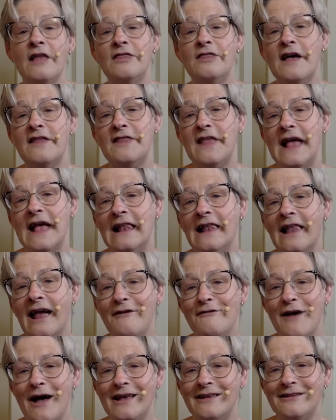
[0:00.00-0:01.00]
that they
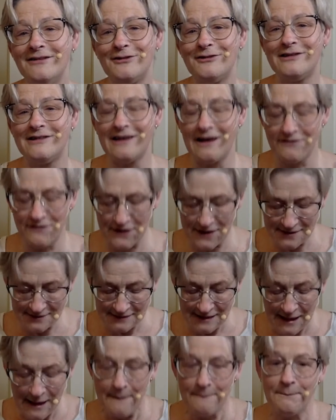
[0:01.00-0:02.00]
love as their
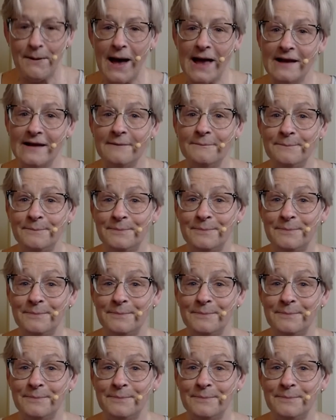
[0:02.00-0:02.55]
stuffies. But